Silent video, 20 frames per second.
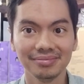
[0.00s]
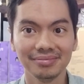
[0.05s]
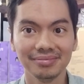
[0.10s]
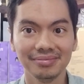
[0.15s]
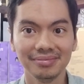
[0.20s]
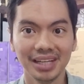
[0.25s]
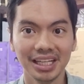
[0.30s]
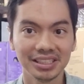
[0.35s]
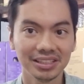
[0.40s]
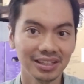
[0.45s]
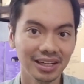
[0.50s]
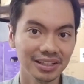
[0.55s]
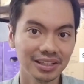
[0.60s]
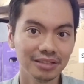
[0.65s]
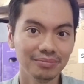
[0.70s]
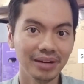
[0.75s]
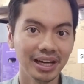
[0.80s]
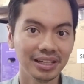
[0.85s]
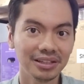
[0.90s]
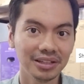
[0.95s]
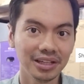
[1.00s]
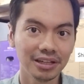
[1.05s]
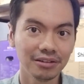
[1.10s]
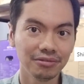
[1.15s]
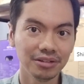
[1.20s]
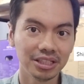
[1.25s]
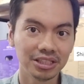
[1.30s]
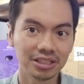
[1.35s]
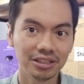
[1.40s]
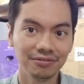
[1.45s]
is another metric
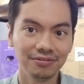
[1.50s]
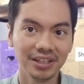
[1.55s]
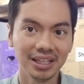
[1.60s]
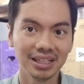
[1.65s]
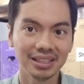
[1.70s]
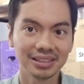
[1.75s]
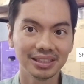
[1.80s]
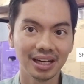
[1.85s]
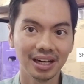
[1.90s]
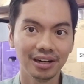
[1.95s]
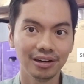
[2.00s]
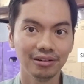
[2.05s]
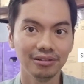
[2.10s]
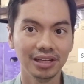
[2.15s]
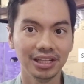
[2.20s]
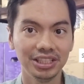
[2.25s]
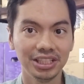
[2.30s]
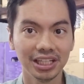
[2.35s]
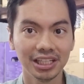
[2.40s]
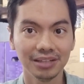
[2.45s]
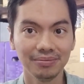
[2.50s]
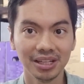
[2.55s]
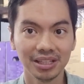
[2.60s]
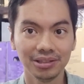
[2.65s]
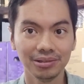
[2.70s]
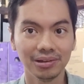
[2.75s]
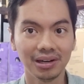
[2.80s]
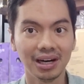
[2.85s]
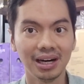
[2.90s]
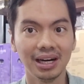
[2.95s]
which reveals how legitimate
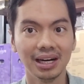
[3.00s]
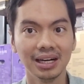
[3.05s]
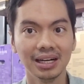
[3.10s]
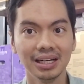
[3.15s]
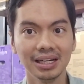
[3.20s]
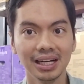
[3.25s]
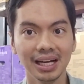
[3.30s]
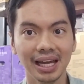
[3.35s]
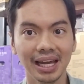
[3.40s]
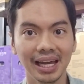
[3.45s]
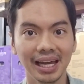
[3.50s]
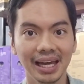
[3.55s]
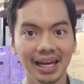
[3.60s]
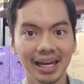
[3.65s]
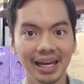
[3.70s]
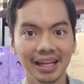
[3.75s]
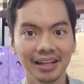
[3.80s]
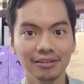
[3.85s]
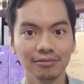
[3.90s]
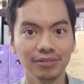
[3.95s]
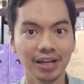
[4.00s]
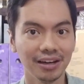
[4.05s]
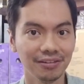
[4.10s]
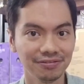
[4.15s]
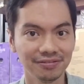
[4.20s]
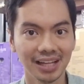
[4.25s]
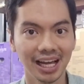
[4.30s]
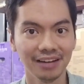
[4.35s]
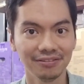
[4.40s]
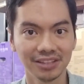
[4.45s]
you are, and
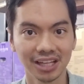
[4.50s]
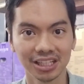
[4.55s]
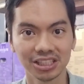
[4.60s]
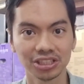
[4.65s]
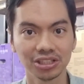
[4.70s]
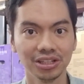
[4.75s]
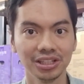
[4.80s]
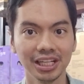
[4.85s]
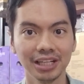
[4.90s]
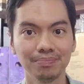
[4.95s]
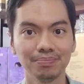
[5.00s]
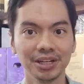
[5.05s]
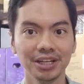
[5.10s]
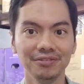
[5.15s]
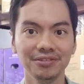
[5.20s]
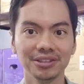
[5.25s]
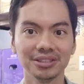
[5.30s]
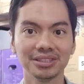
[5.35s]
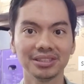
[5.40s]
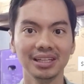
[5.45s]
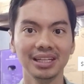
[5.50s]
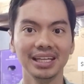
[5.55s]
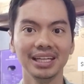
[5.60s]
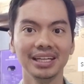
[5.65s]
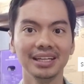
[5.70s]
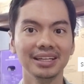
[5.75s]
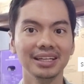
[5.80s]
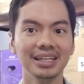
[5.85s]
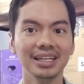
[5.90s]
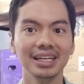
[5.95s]
I've touched on it
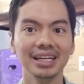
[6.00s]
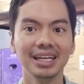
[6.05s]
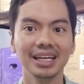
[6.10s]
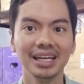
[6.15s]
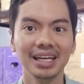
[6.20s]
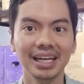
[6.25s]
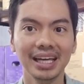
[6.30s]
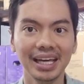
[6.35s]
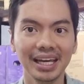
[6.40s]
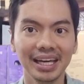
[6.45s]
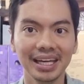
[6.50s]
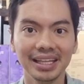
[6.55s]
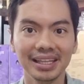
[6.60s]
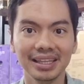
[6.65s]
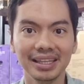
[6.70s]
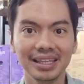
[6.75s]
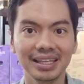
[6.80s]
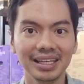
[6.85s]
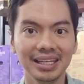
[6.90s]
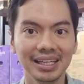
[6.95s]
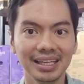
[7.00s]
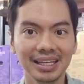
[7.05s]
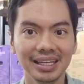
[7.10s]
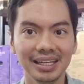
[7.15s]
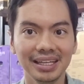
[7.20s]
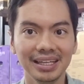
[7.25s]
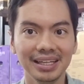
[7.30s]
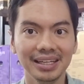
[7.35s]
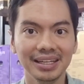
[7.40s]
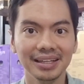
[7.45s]
previously in
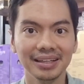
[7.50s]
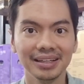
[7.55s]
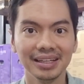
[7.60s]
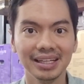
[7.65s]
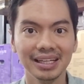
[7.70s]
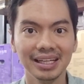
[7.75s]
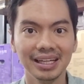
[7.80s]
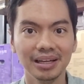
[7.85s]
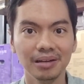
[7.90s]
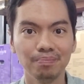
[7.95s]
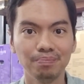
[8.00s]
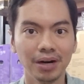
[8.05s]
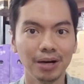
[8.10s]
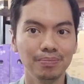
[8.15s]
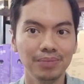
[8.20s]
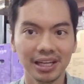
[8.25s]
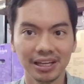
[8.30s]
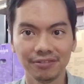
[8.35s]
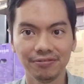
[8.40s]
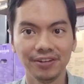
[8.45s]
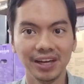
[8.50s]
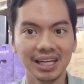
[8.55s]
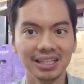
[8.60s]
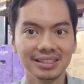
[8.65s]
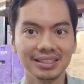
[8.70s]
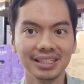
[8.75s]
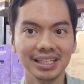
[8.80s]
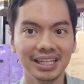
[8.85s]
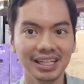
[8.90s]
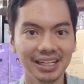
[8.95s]
the
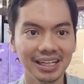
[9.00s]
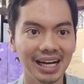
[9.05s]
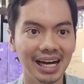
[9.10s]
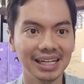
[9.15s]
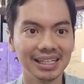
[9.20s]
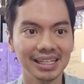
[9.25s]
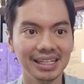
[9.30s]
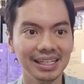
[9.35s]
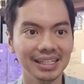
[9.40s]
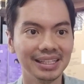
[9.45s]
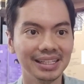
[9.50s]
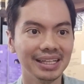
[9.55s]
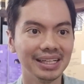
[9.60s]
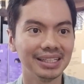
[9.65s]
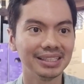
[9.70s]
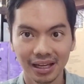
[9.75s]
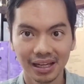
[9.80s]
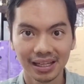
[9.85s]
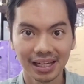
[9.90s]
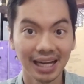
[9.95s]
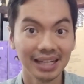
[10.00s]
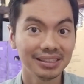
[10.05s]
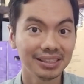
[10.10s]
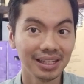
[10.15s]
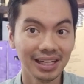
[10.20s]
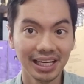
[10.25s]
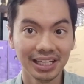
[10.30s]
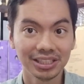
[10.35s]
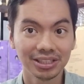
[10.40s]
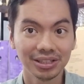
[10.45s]
public-facing analytics.
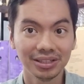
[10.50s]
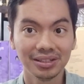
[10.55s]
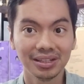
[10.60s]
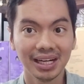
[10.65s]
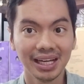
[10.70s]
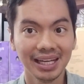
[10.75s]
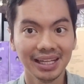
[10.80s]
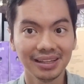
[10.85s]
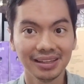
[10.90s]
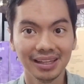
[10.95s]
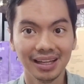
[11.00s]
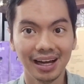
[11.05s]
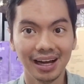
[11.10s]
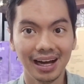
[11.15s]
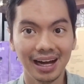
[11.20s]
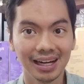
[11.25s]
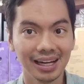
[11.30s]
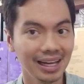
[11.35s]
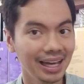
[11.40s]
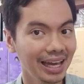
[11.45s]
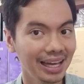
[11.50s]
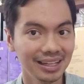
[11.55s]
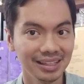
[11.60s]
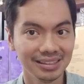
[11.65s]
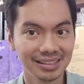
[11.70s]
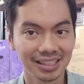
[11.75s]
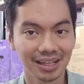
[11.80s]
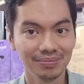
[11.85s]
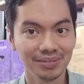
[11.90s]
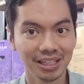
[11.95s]
Cancellation rate, again,
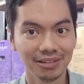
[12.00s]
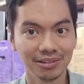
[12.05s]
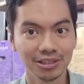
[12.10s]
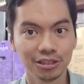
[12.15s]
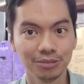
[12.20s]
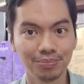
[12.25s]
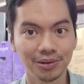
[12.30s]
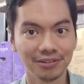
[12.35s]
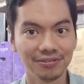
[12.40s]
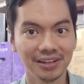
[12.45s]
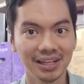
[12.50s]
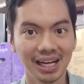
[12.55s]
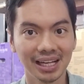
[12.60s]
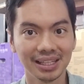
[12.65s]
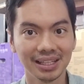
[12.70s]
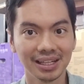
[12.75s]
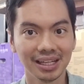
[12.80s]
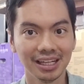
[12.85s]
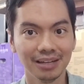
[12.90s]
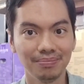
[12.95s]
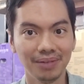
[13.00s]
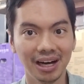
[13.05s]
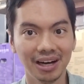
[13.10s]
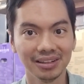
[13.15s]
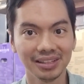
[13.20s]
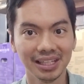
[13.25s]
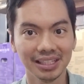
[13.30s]
something we're super fanatical about